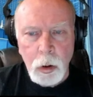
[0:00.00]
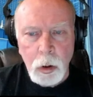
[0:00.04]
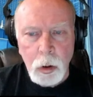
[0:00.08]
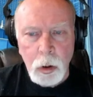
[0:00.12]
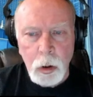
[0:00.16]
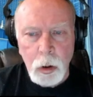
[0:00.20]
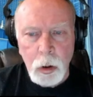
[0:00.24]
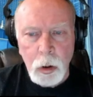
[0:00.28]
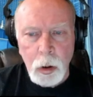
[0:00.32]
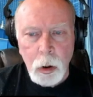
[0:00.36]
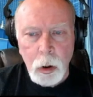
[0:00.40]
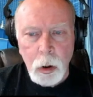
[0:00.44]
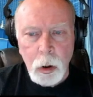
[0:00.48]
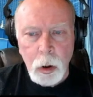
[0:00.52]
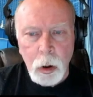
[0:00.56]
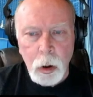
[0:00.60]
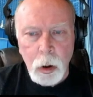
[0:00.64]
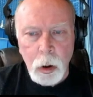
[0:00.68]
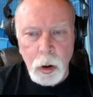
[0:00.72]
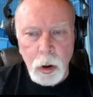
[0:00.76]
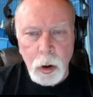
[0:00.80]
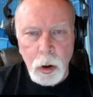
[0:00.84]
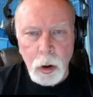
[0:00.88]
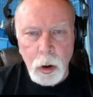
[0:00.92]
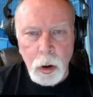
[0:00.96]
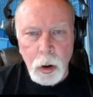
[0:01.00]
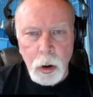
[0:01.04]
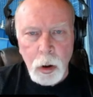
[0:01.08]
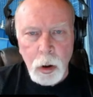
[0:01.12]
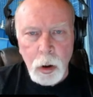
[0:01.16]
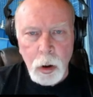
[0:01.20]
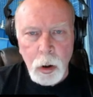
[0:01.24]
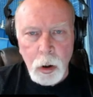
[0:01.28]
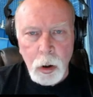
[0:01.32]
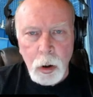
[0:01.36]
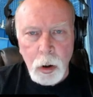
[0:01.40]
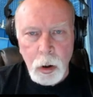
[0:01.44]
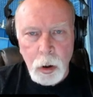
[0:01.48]

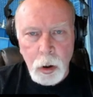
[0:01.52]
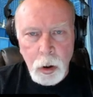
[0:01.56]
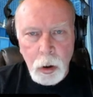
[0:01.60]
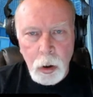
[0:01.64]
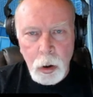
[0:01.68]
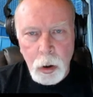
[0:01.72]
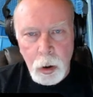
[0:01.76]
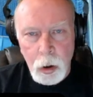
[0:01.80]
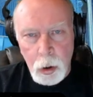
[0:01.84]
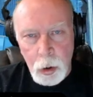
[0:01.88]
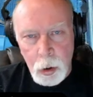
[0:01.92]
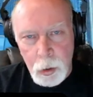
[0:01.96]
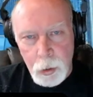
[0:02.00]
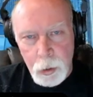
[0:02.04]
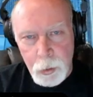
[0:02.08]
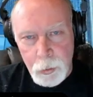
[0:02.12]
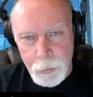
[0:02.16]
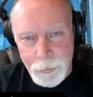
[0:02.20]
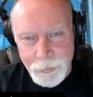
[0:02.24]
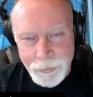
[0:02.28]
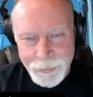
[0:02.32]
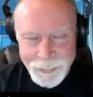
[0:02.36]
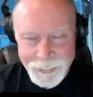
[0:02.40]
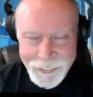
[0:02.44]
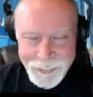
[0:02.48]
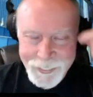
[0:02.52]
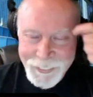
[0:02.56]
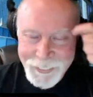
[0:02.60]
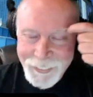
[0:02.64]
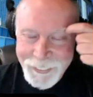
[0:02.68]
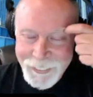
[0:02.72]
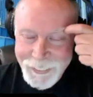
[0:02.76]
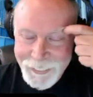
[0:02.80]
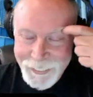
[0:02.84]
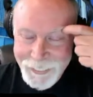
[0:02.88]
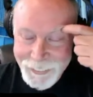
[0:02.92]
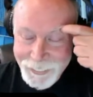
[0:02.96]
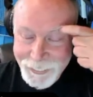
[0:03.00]

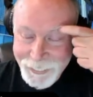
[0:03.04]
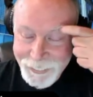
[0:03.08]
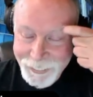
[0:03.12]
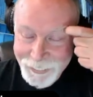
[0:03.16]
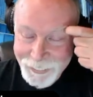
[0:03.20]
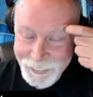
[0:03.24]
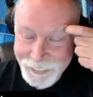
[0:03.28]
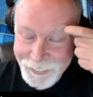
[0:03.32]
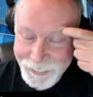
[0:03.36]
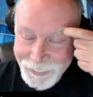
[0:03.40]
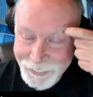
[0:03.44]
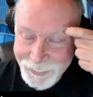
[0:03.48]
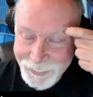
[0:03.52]
The person shown says nothing.